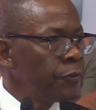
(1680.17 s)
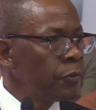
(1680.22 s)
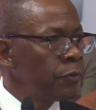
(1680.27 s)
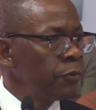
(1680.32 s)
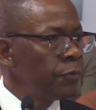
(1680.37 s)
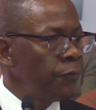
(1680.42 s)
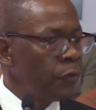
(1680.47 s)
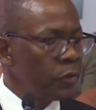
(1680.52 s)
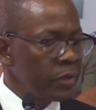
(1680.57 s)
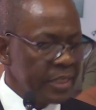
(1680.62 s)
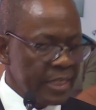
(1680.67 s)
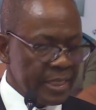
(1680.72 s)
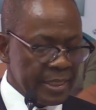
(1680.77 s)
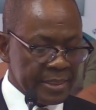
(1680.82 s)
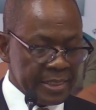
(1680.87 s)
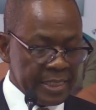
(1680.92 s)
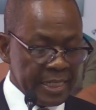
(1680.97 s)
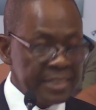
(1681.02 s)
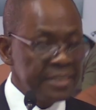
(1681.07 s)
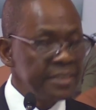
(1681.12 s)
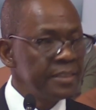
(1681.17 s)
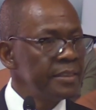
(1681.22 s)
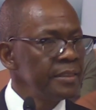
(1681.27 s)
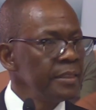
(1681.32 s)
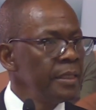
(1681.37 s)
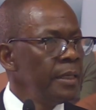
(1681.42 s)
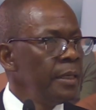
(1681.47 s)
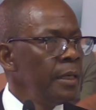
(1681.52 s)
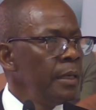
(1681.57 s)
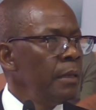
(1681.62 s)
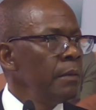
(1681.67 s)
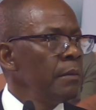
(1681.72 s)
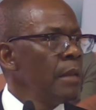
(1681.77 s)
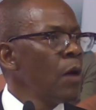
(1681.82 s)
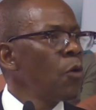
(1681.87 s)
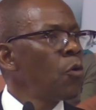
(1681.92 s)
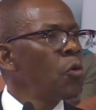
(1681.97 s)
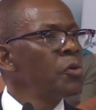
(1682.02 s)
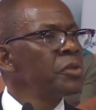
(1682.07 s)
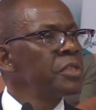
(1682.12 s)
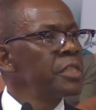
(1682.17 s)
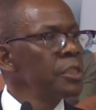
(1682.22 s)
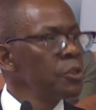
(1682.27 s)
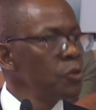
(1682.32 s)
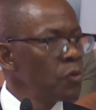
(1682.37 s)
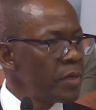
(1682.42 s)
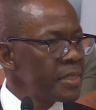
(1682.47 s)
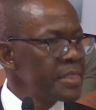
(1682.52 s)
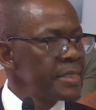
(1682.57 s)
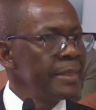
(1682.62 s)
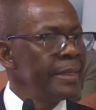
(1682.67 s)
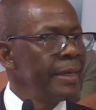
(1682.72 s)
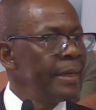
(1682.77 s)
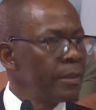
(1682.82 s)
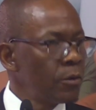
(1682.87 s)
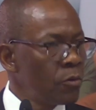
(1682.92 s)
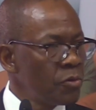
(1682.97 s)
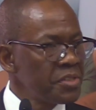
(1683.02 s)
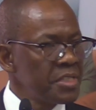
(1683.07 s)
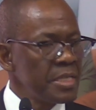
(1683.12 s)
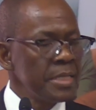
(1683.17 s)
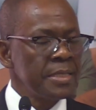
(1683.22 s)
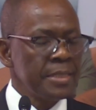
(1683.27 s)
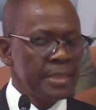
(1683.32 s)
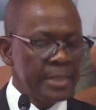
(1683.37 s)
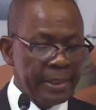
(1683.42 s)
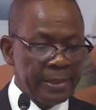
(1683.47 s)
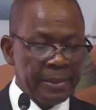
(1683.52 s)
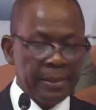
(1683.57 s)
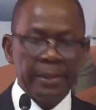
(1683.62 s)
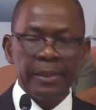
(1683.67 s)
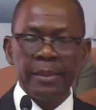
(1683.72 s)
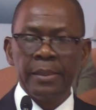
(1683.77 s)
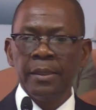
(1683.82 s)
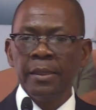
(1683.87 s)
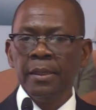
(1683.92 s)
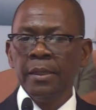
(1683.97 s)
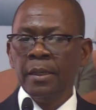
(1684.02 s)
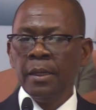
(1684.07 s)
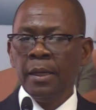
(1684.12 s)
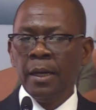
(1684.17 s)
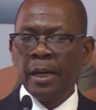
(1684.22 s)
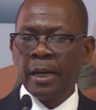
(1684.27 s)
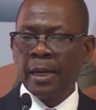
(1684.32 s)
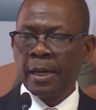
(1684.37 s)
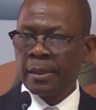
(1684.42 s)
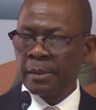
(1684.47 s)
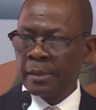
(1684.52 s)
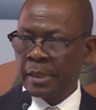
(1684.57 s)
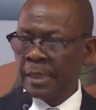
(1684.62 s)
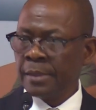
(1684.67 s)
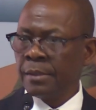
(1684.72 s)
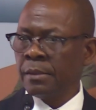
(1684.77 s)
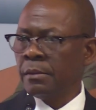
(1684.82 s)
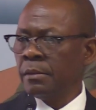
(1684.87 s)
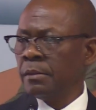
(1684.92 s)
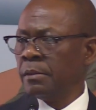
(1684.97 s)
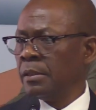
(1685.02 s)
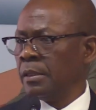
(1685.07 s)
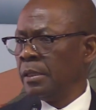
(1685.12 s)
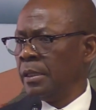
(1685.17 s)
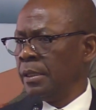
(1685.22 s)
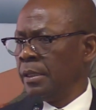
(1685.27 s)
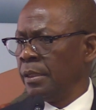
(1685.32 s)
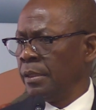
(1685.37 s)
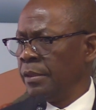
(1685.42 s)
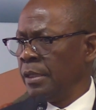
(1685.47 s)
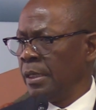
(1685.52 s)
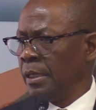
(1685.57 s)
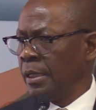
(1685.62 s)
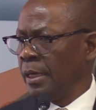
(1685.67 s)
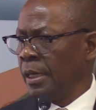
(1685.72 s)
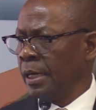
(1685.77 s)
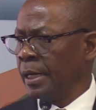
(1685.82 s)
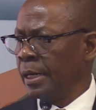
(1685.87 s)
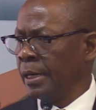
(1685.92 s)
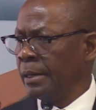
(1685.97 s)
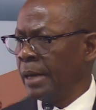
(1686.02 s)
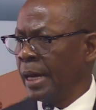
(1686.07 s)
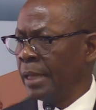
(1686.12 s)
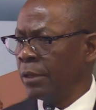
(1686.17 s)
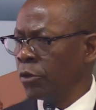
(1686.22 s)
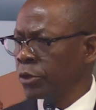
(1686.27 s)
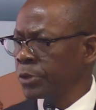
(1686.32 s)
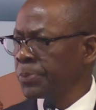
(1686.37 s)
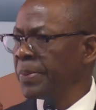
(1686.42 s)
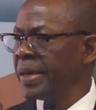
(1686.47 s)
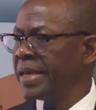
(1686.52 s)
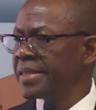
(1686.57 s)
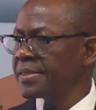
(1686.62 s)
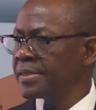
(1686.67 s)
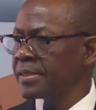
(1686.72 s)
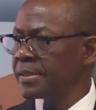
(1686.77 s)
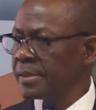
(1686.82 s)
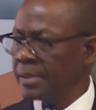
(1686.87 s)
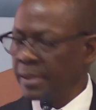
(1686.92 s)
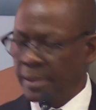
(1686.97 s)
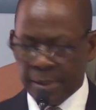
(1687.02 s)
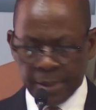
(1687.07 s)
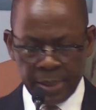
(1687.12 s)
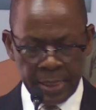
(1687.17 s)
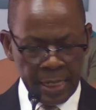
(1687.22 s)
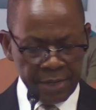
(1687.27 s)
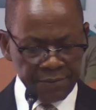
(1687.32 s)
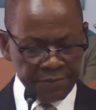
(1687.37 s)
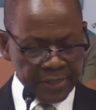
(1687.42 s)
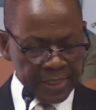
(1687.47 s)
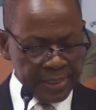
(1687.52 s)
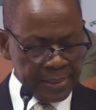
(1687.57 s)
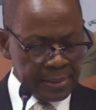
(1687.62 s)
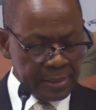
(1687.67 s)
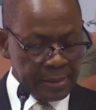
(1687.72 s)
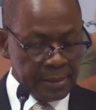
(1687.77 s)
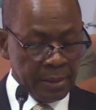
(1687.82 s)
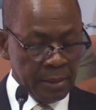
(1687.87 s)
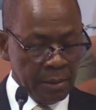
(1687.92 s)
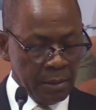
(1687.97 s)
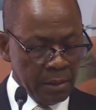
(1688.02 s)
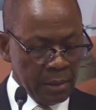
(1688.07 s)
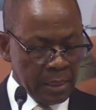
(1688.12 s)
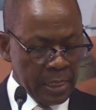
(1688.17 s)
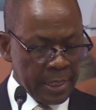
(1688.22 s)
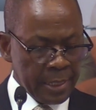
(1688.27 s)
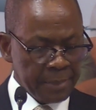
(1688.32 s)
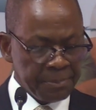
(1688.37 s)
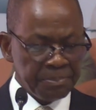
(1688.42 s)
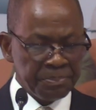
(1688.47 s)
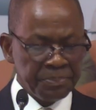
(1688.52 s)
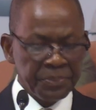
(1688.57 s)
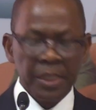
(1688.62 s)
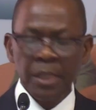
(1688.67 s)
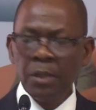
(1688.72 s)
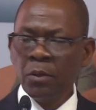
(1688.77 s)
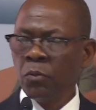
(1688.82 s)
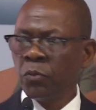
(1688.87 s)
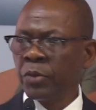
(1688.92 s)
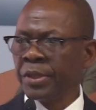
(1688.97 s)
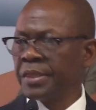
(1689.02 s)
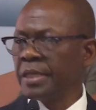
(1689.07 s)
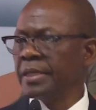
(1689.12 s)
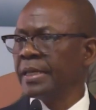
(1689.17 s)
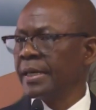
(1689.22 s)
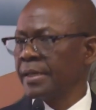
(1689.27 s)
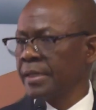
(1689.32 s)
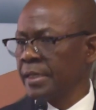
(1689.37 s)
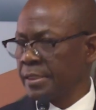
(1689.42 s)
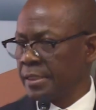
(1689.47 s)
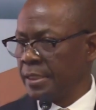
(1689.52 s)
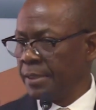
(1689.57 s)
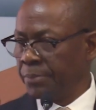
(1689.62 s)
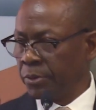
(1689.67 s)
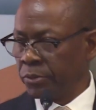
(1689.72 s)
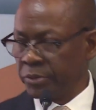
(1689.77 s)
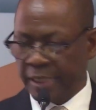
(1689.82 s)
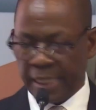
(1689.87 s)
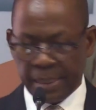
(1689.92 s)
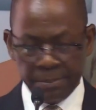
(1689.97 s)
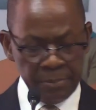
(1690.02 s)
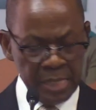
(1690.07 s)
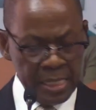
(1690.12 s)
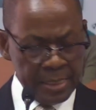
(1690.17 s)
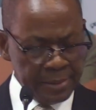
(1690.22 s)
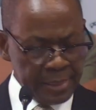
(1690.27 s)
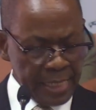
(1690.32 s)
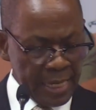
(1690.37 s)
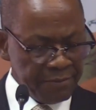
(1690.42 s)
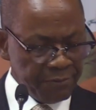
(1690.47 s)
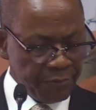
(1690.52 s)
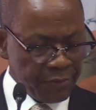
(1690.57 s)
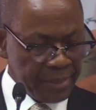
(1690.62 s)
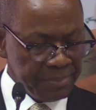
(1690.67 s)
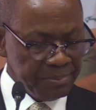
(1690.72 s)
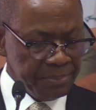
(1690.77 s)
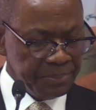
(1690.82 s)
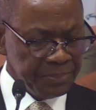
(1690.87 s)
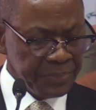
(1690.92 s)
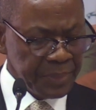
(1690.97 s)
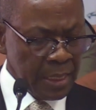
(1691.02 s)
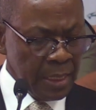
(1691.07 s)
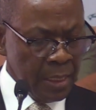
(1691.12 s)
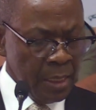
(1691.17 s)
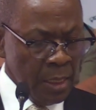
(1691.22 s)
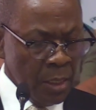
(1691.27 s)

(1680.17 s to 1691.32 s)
for foreign exchange now continuously and consistently get the allotments covered within a reasonable time frame.